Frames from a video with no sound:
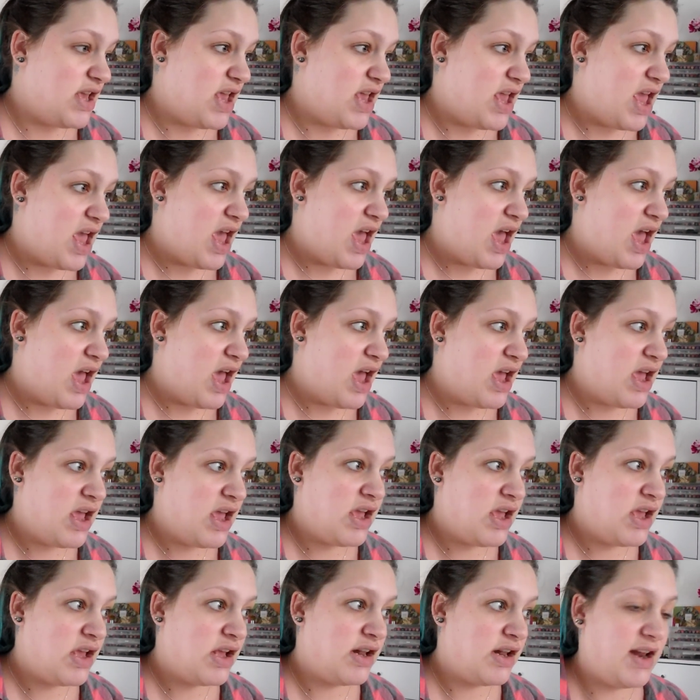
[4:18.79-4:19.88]
yeah,
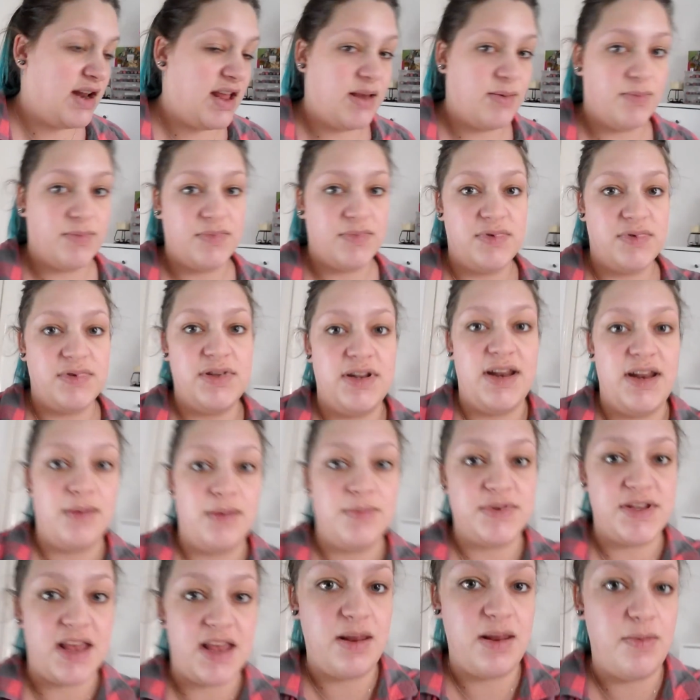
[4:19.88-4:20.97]
Liam,
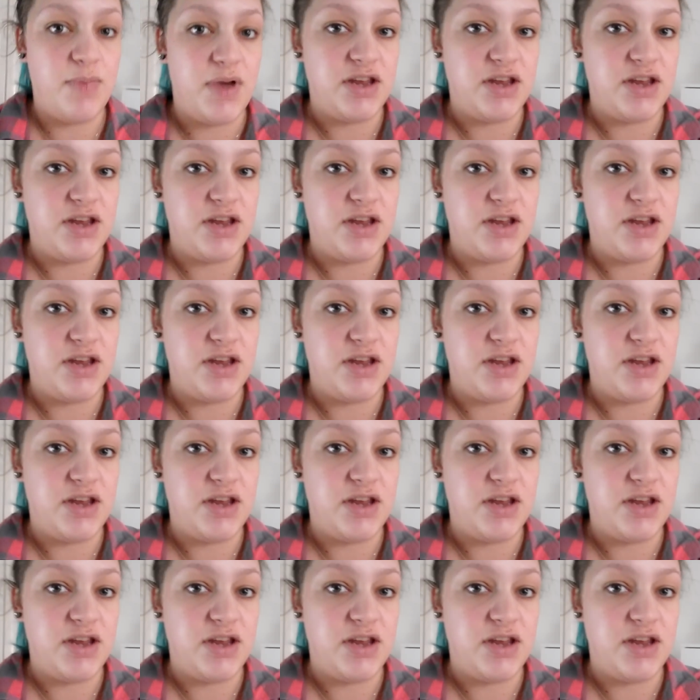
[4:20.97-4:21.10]
Liam's getting